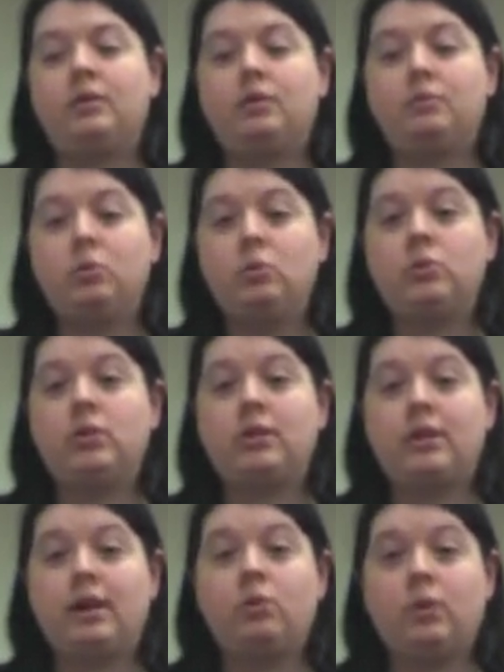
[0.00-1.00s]
to the music
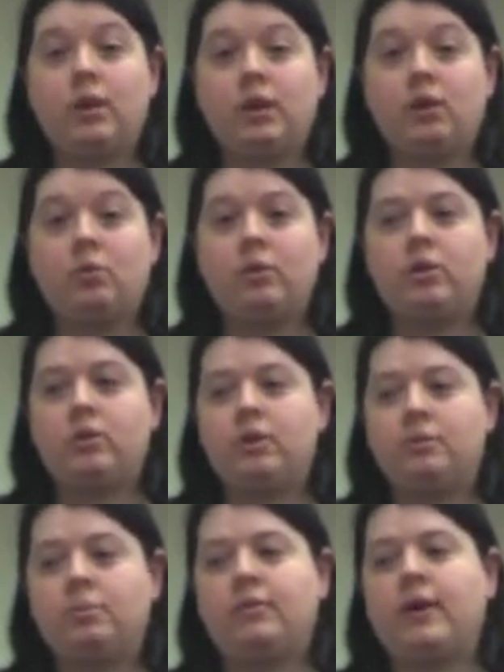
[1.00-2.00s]
that you hear when you're
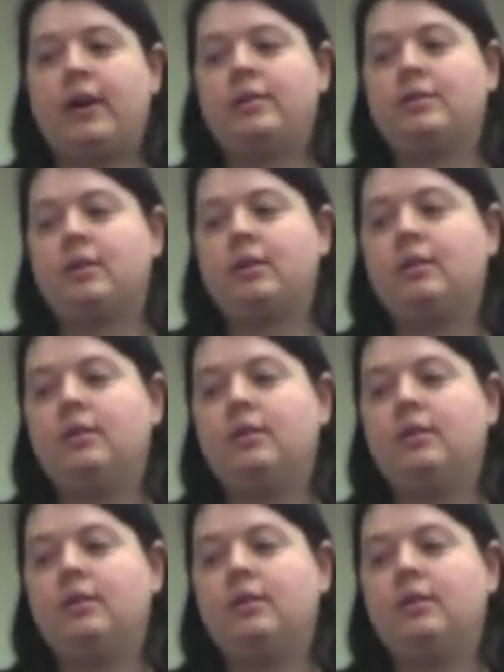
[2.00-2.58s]
improvising.